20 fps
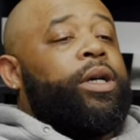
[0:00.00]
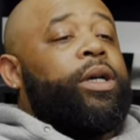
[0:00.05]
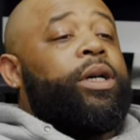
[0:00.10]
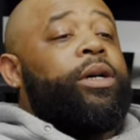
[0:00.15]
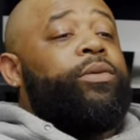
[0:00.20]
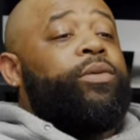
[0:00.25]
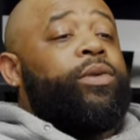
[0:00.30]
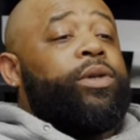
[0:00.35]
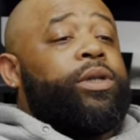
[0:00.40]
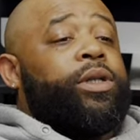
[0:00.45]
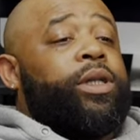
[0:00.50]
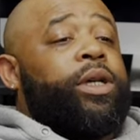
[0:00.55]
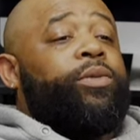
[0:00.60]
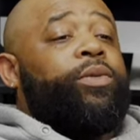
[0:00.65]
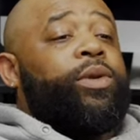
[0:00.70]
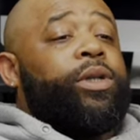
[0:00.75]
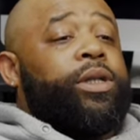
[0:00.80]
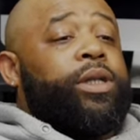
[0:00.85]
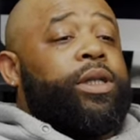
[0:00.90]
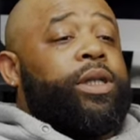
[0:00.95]
Group? It
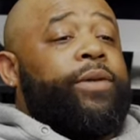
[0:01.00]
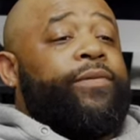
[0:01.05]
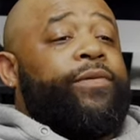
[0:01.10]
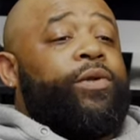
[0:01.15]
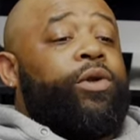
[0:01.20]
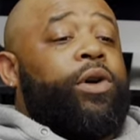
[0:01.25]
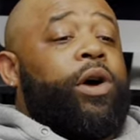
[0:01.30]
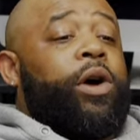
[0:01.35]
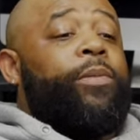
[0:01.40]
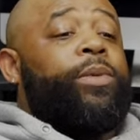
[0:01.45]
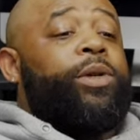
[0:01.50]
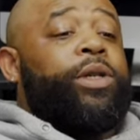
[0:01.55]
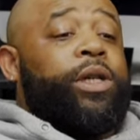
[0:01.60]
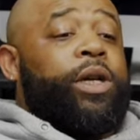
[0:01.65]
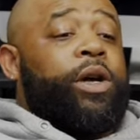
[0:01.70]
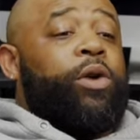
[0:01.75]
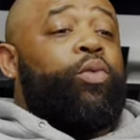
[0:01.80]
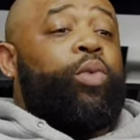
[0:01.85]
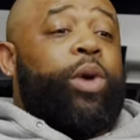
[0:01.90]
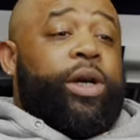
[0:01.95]
was. If you go to
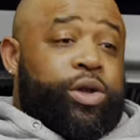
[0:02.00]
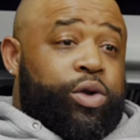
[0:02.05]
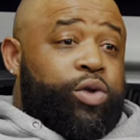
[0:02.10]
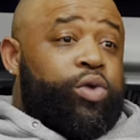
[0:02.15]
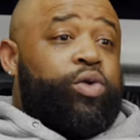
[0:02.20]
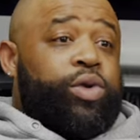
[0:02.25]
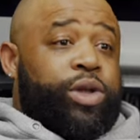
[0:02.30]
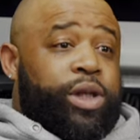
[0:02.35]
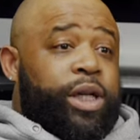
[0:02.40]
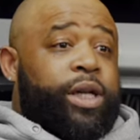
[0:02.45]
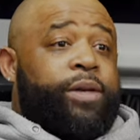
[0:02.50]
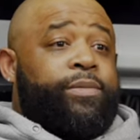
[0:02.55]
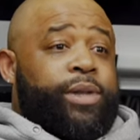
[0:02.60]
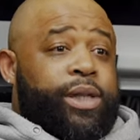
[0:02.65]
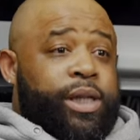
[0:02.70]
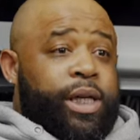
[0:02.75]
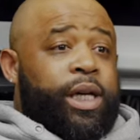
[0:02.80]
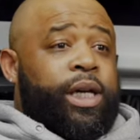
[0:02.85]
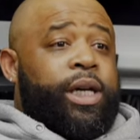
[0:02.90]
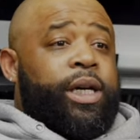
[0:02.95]
the original
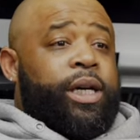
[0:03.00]
GMC...